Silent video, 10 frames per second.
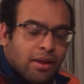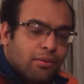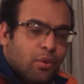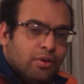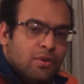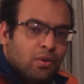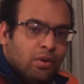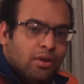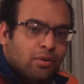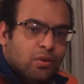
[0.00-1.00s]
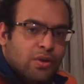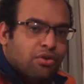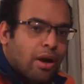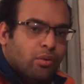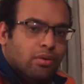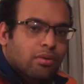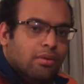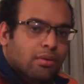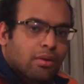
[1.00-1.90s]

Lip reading: negative one is connected to the ground.